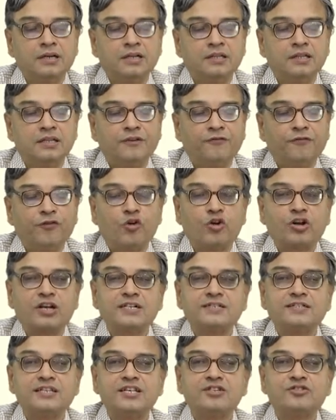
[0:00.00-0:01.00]
The
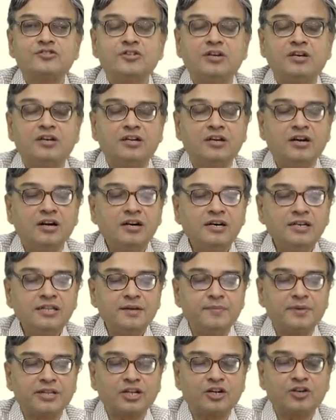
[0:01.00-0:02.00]
focus is to learn
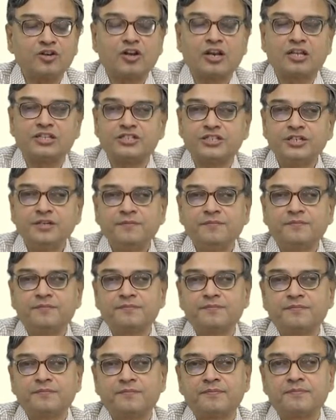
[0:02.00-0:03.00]
the methodology.
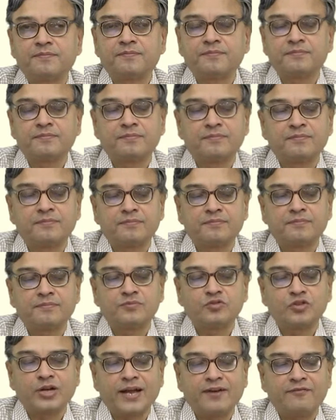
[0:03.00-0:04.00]

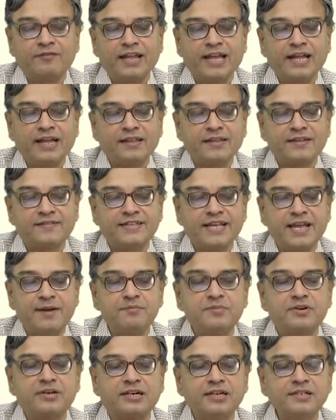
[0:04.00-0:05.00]
So, I have taken the
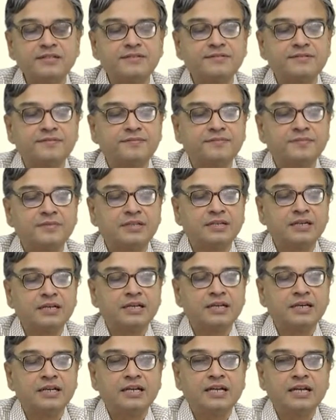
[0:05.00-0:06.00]
same truss,
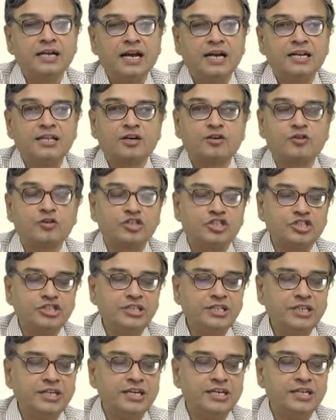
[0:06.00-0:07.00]
and the
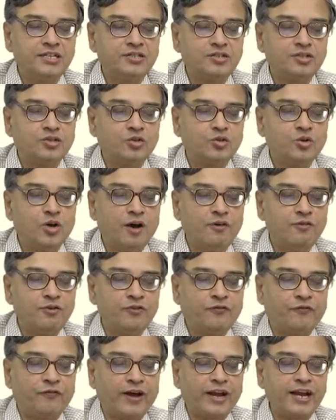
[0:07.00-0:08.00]
question is, you have
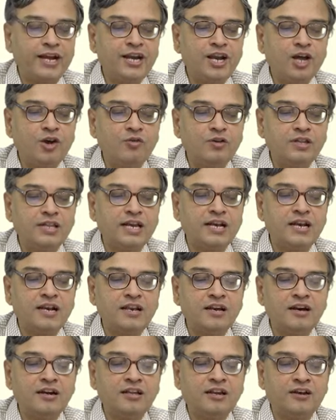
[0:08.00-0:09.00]
to find out the
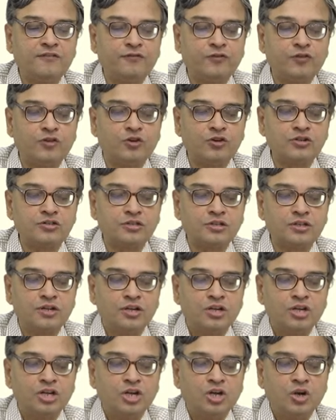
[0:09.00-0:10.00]
internal force
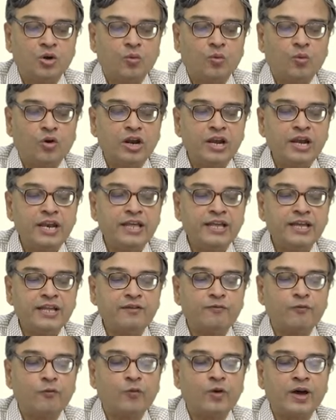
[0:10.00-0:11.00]
only
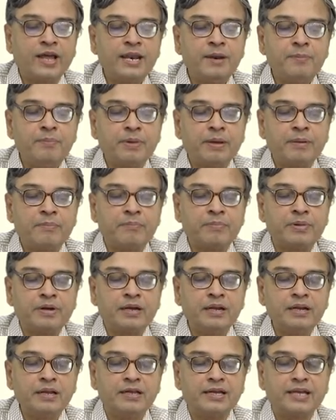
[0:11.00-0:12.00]
in one
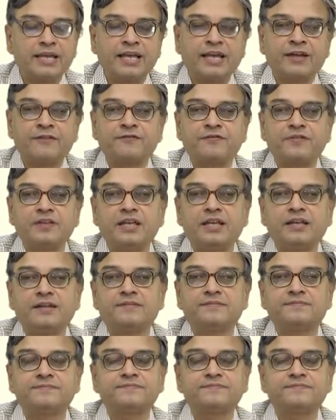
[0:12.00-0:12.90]
member F E.